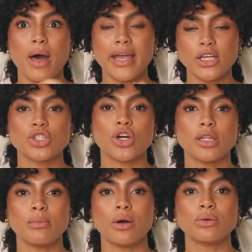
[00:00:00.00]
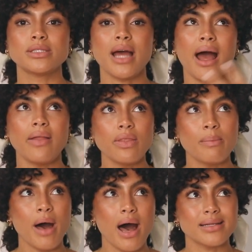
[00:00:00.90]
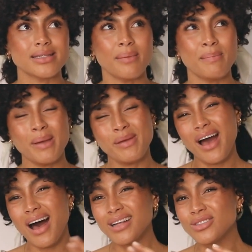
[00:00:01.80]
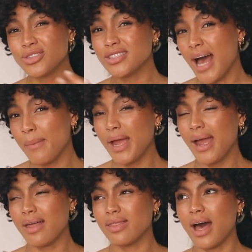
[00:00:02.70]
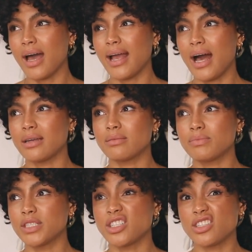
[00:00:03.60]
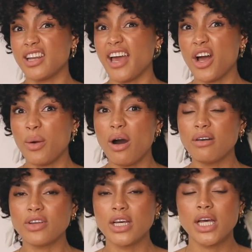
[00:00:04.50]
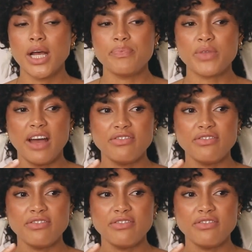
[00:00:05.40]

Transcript: that I enjoy the most, and the parts that maybe are just habit and that I can potentially let go of. I